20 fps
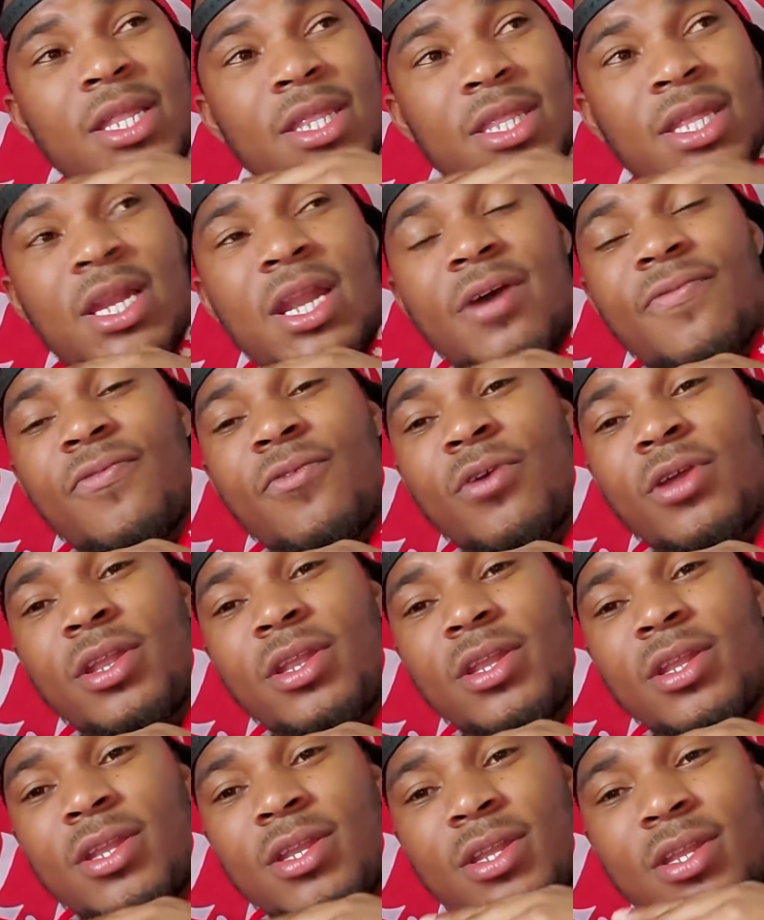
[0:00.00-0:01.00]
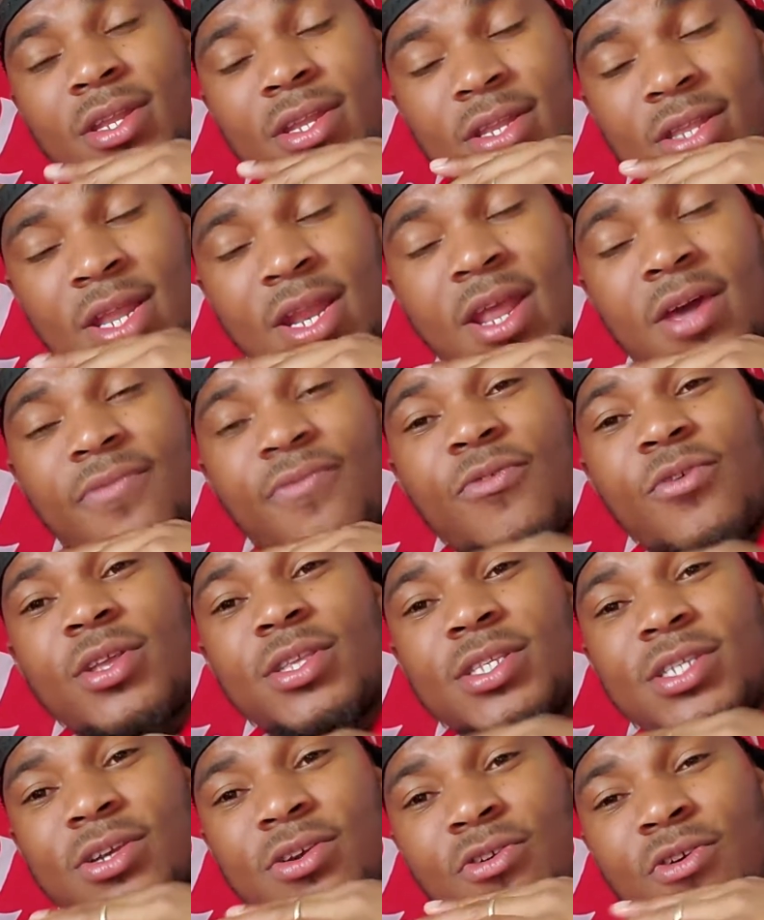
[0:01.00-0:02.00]
Tell a friend. Tell a
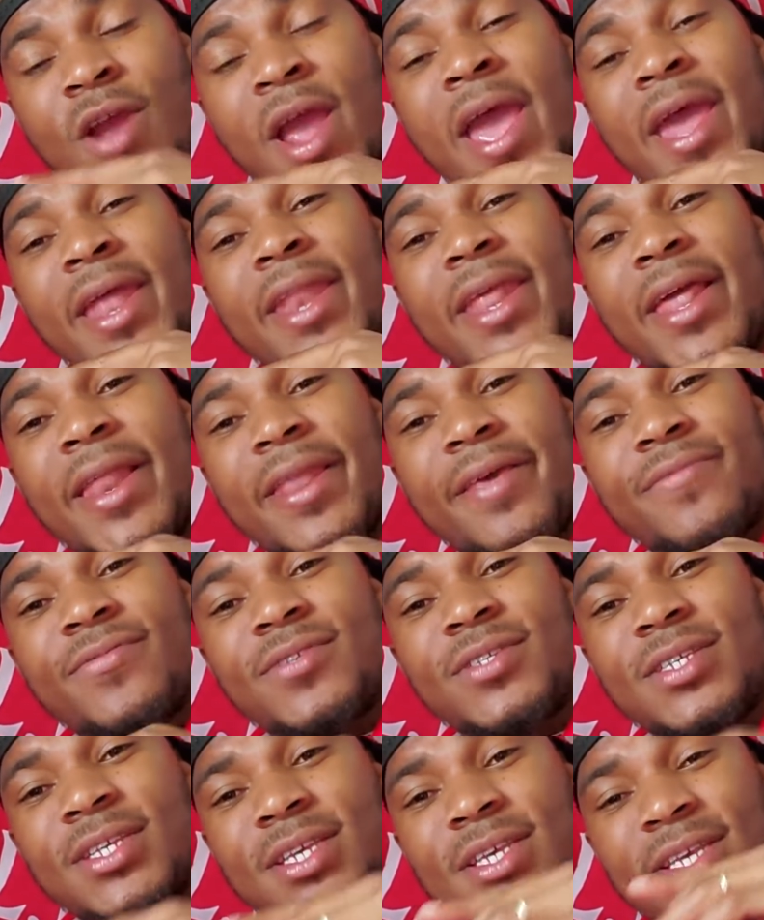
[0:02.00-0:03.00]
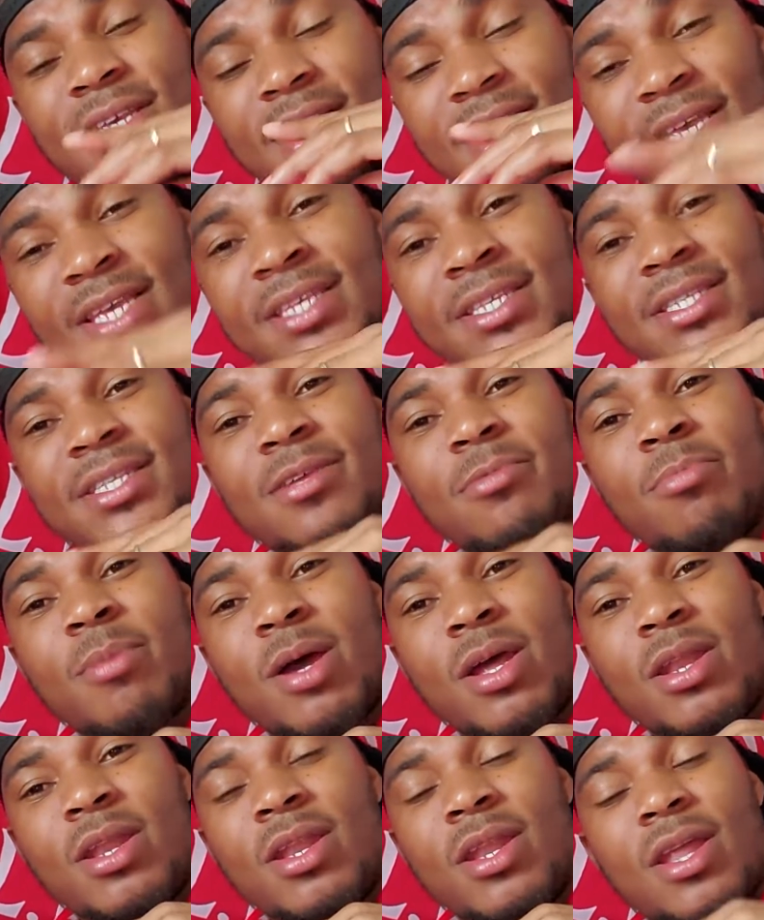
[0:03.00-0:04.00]
friend. So Ryan LFC is the man.